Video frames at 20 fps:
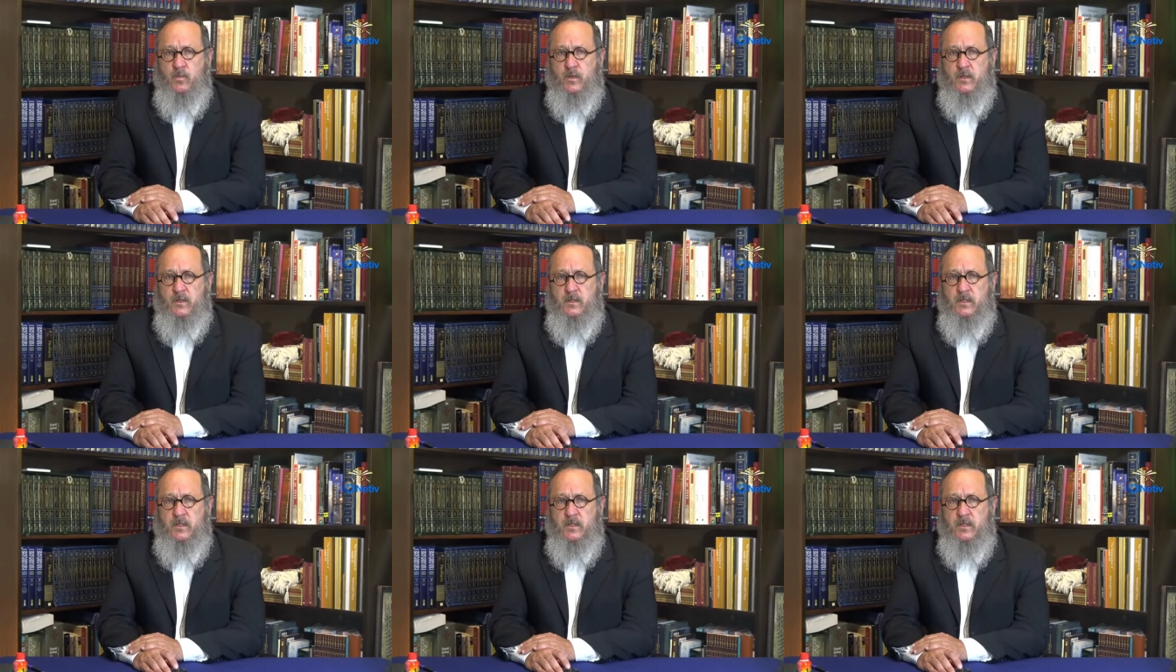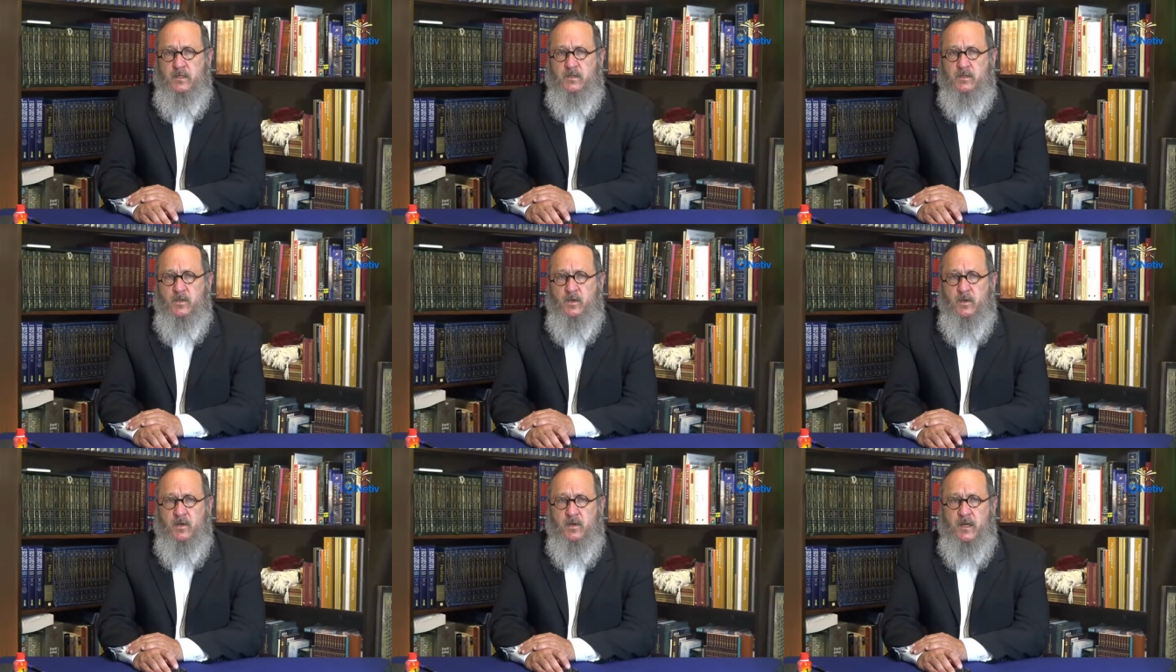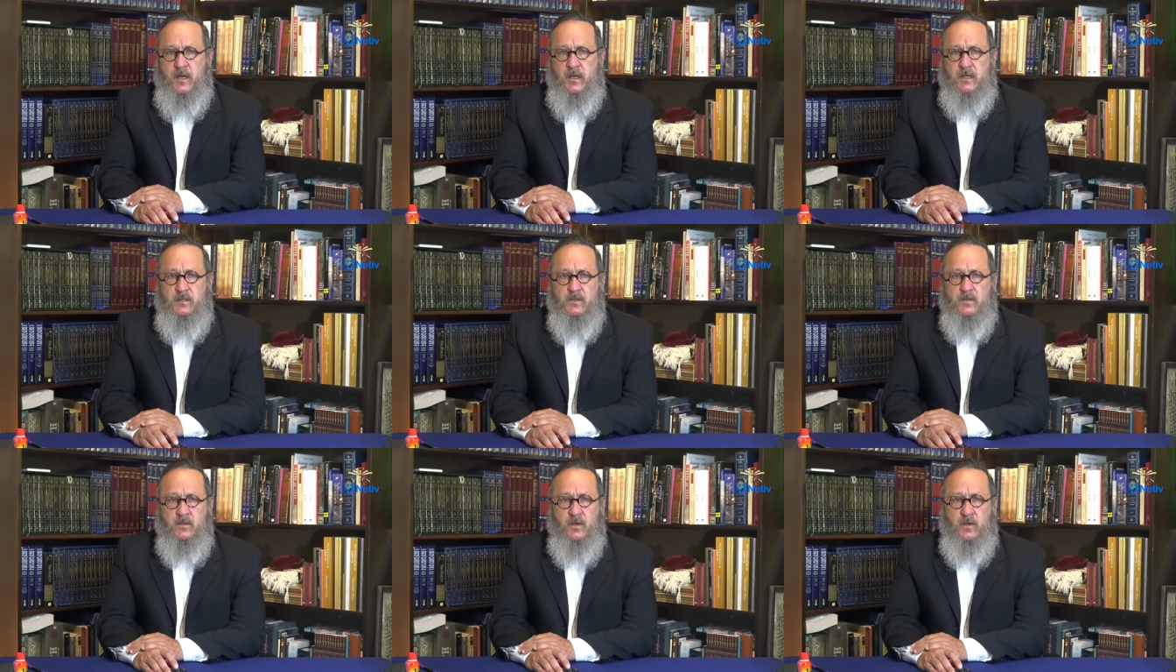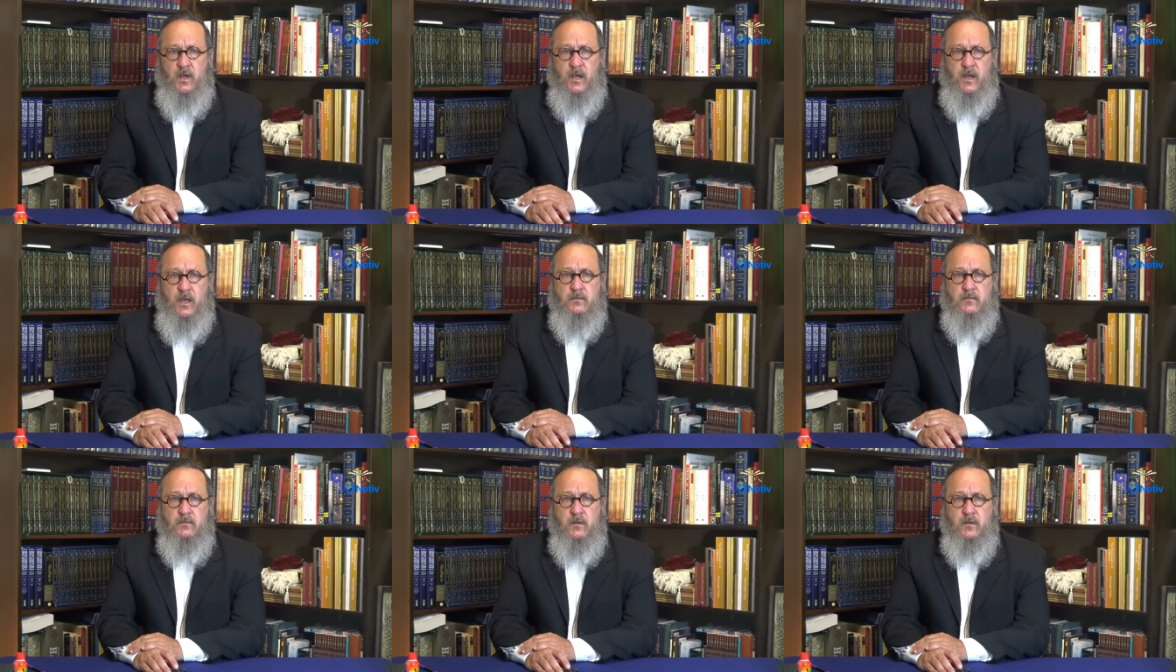the Torah
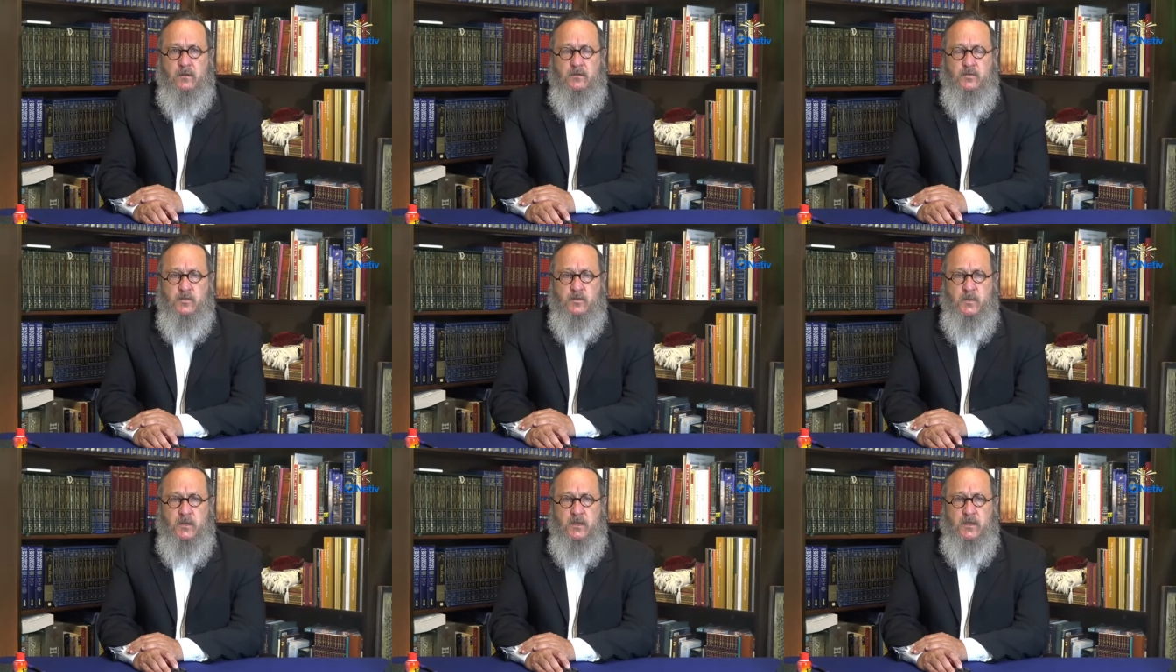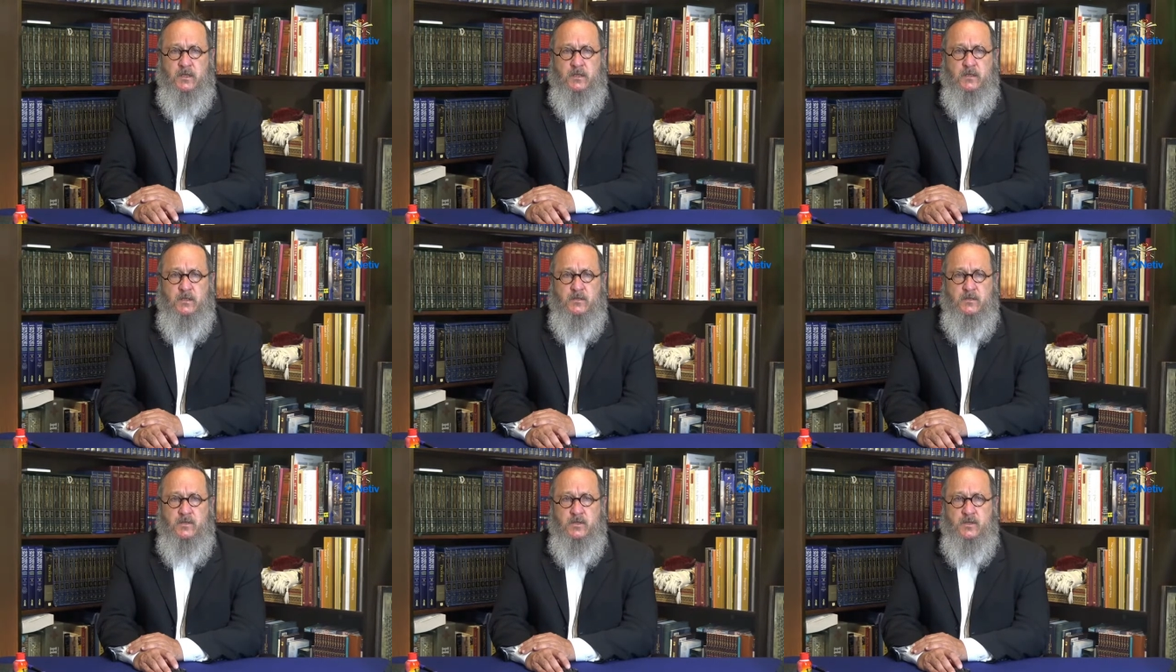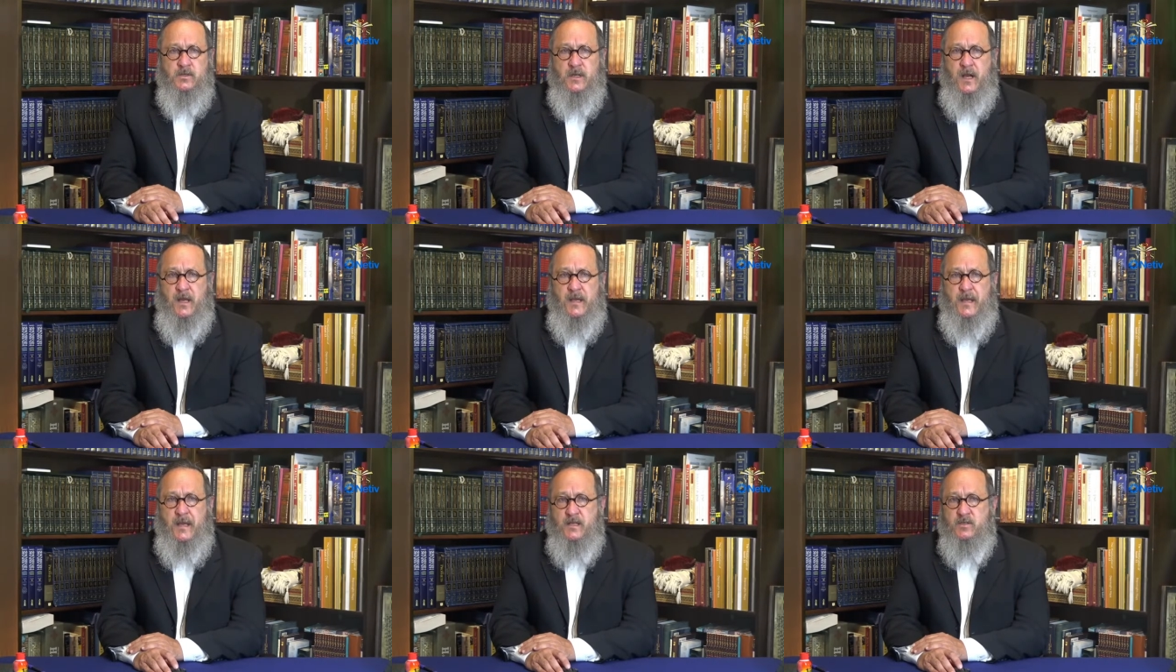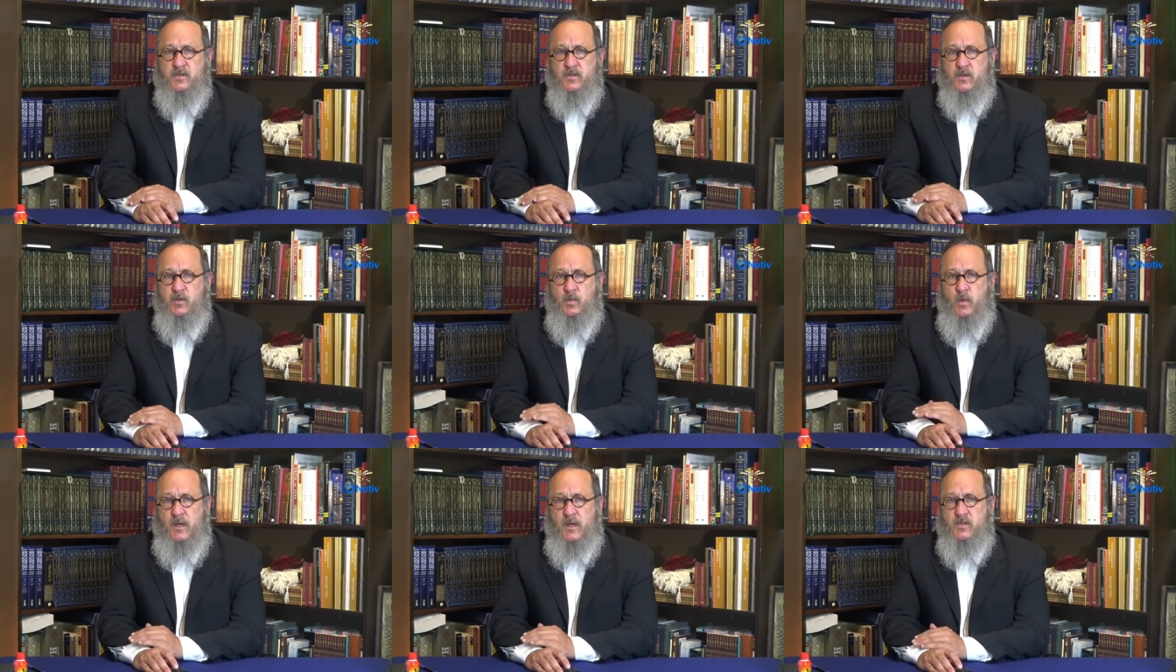shmika should not answer
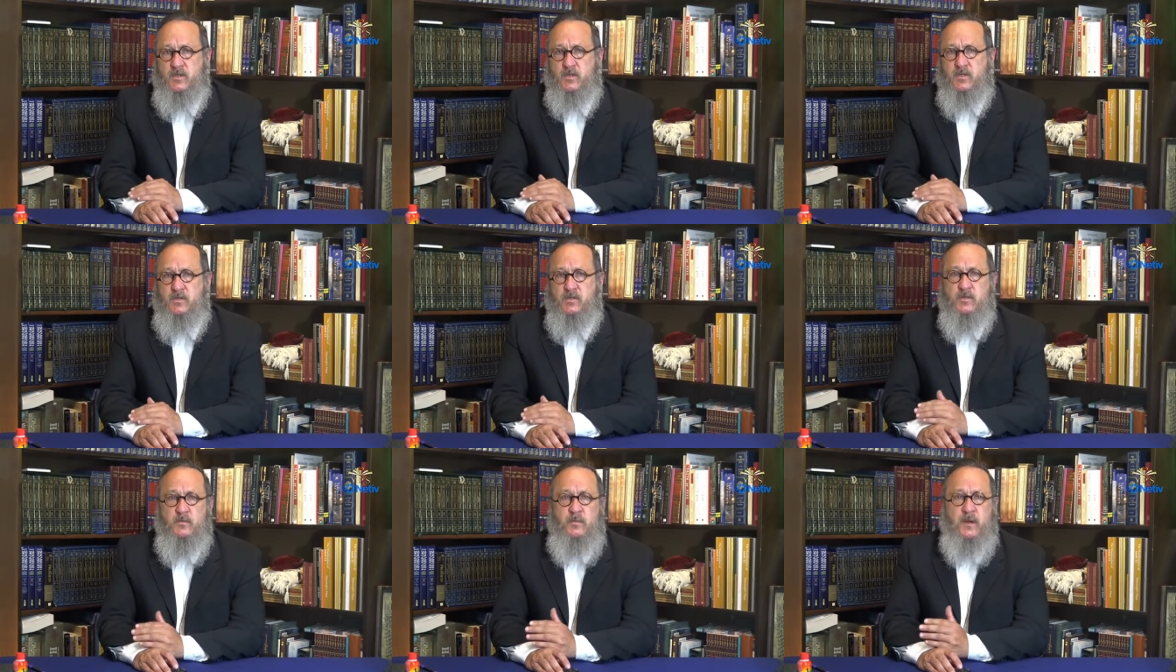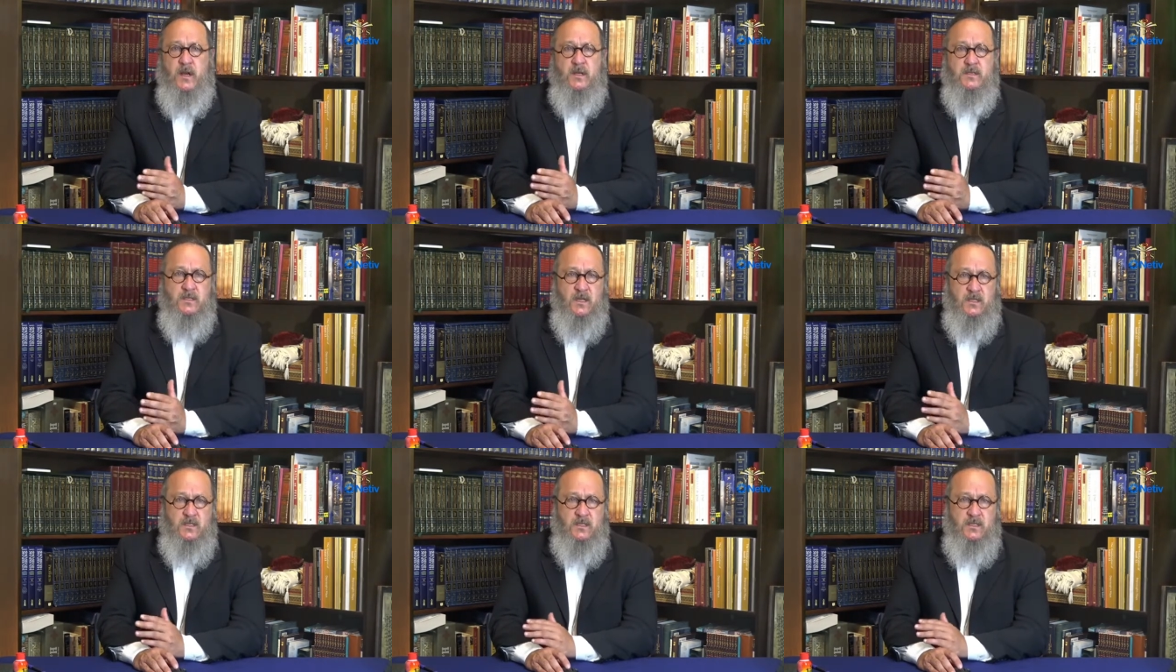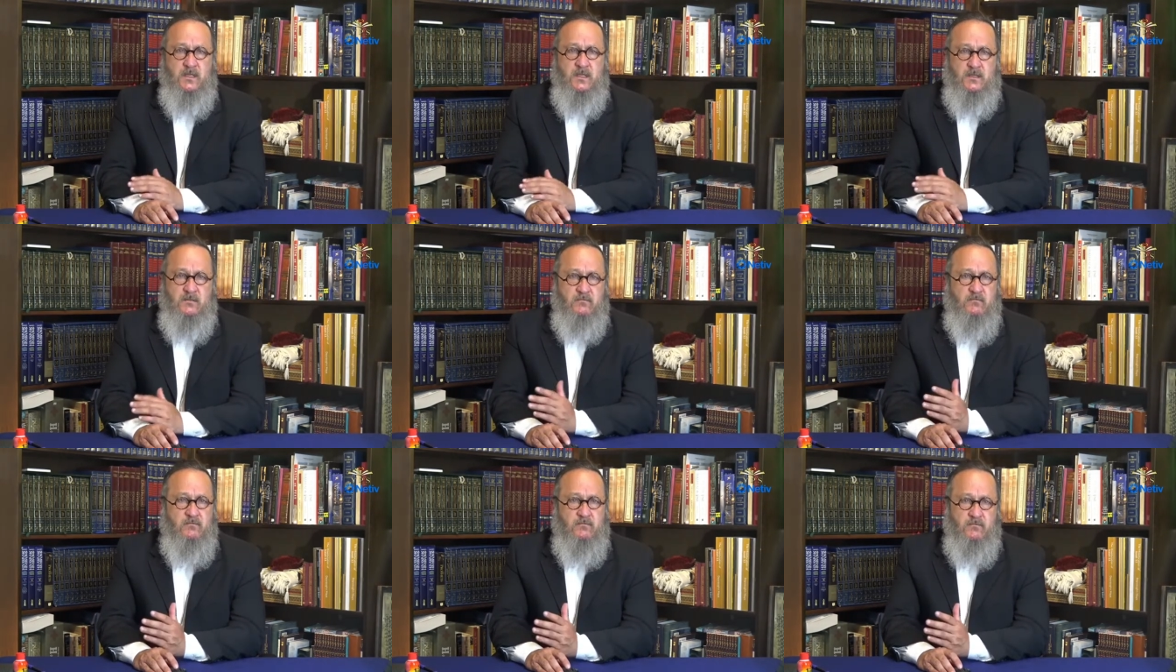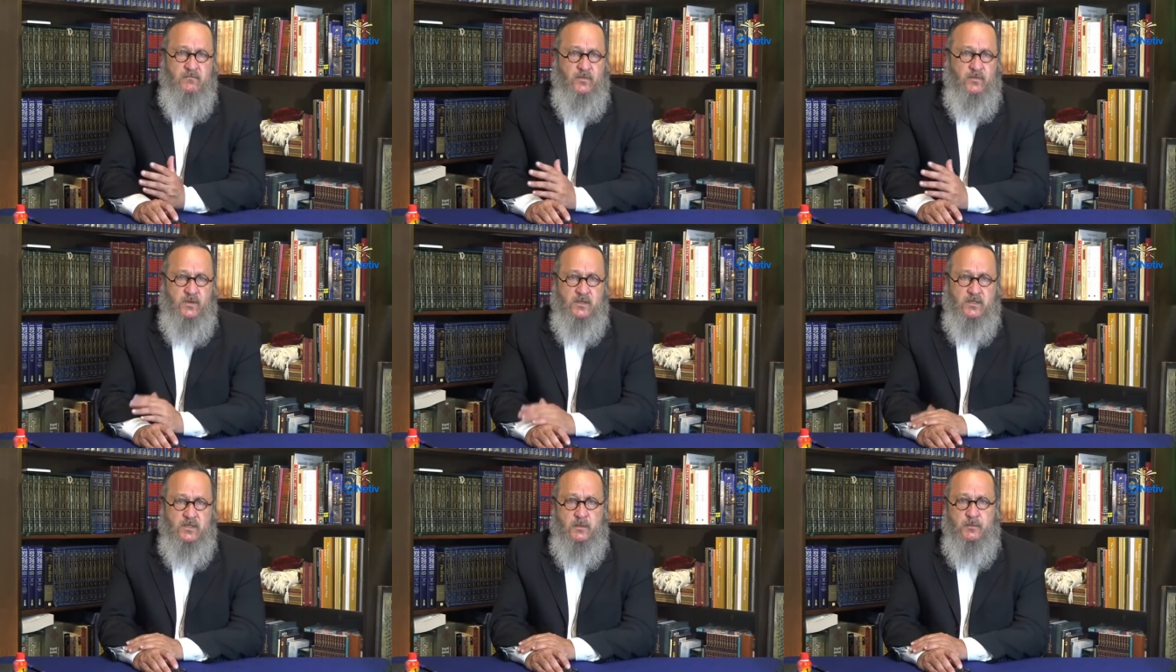questions about Yadin, for
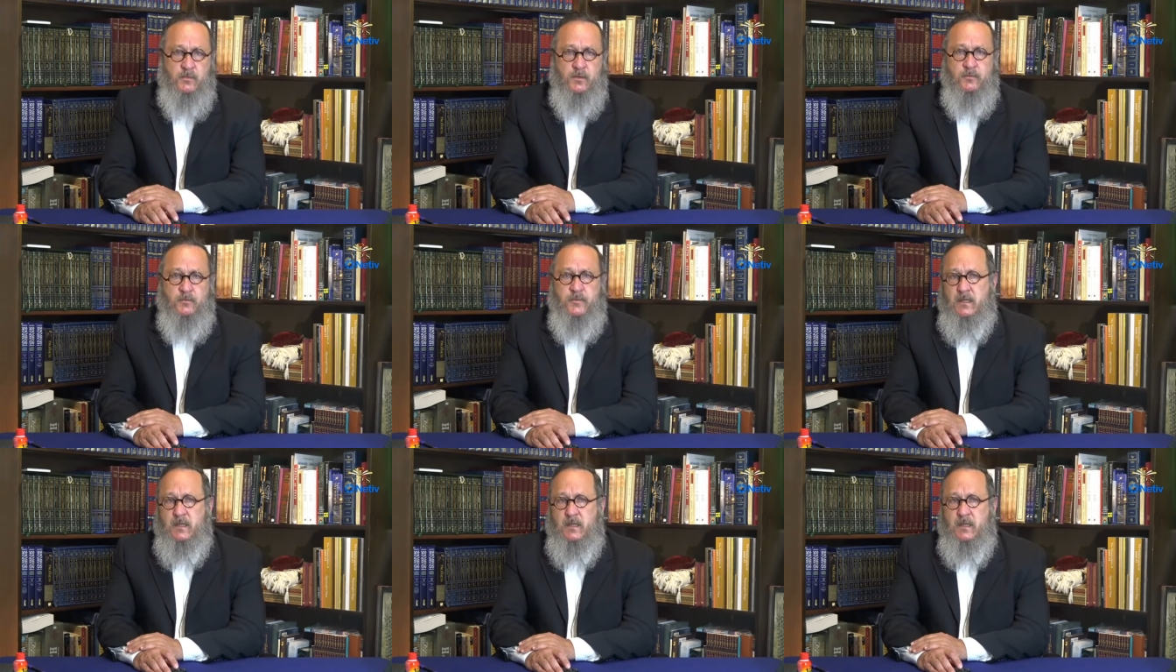example.